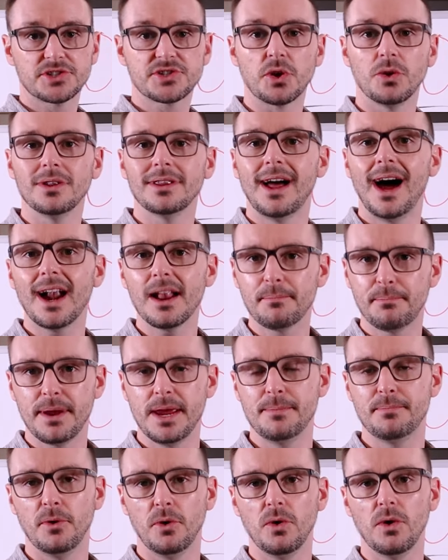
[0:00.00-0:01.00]
So a lot of
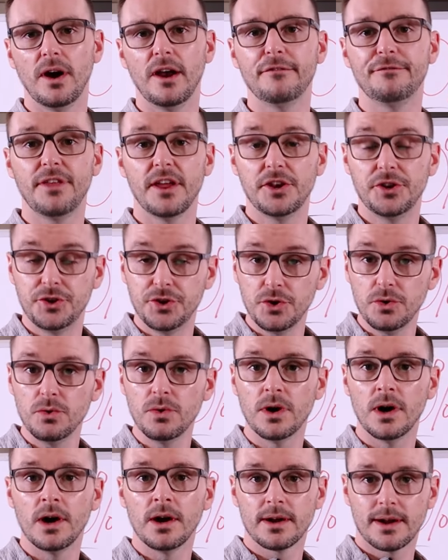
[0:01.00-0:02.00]
people, if they
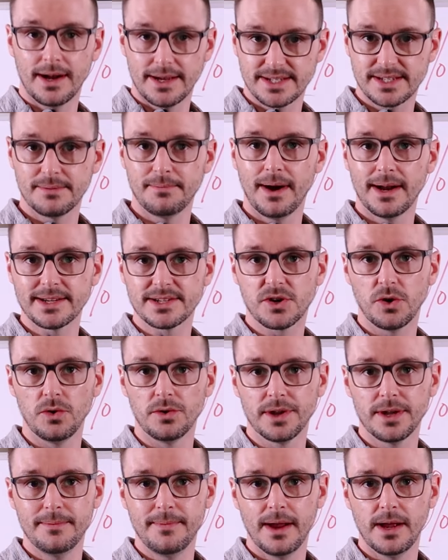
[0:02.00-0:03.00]
do customize
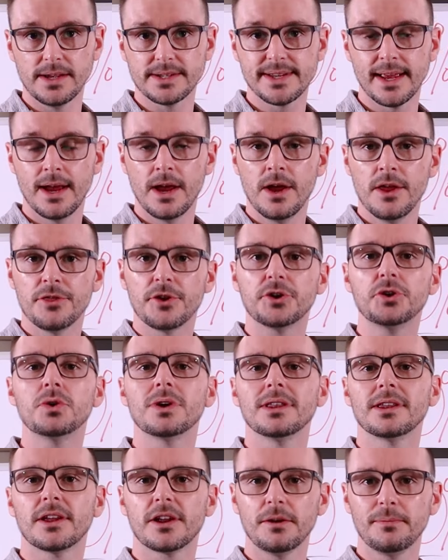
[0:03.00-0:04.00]
cold emails, they're doing
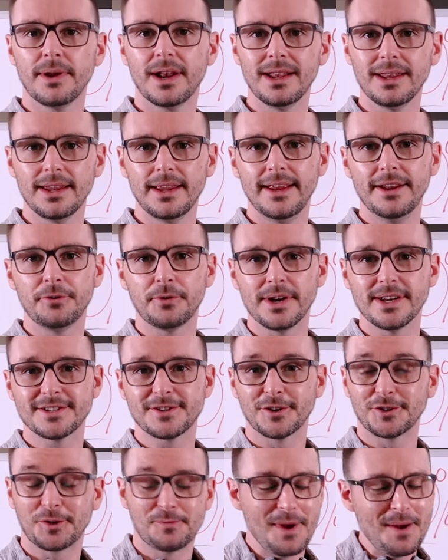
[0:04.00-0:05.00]
a little bit of lead
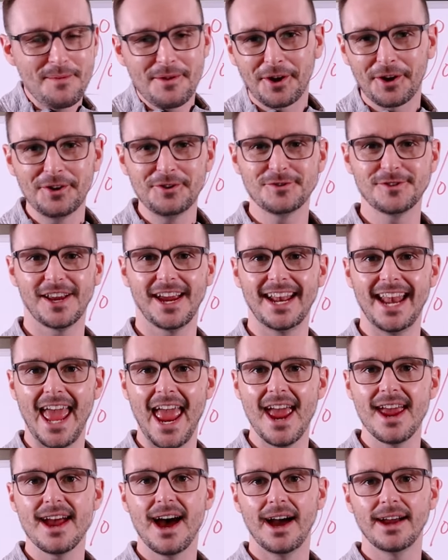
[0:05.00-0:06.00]
research, or maybe they're using an
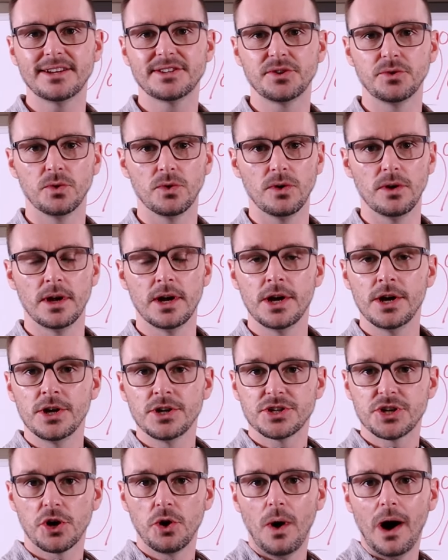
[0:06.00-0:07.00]
AI tool
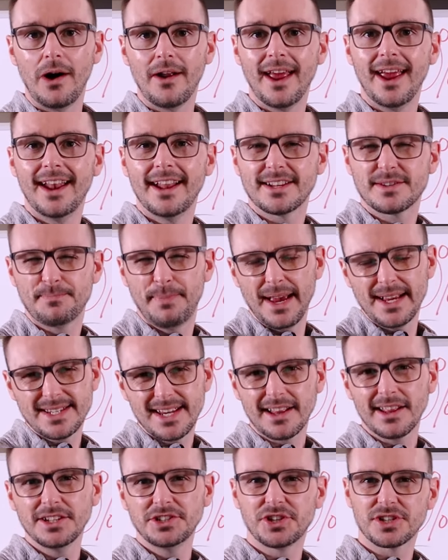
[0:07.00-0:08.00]
to go out, and it's
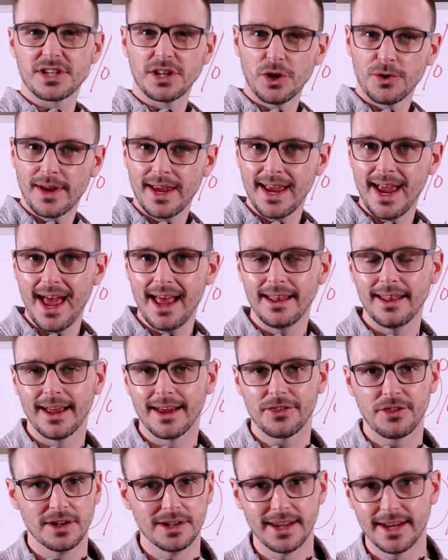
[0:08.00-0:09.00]
basically just looking at
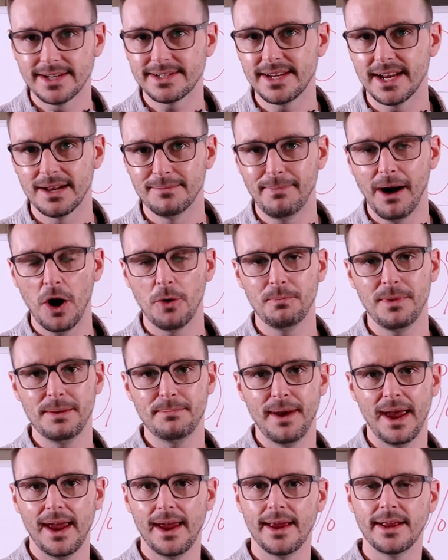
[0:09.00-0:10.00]
like the LinkedIn About Me
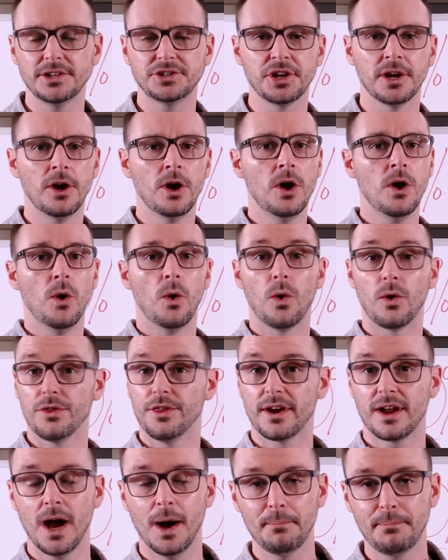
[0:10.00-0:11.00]
page or
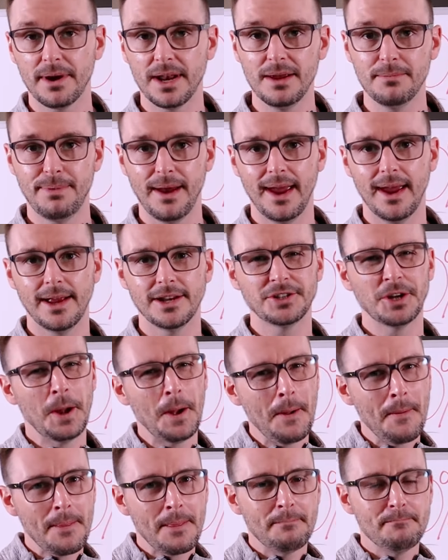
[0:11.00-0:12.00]
the company page,
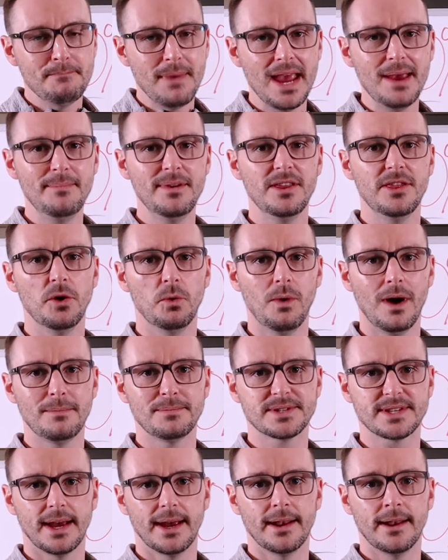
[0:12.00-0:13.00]
maybe the
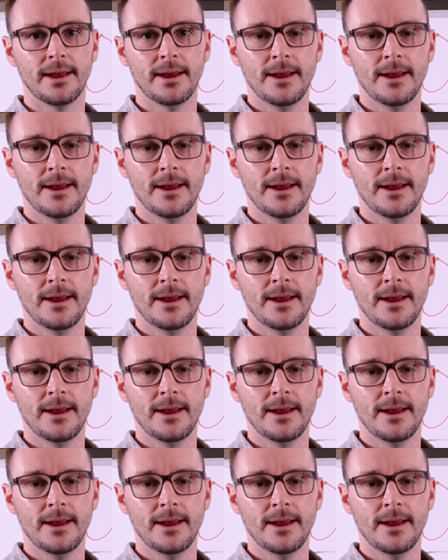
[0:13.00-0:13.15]
website.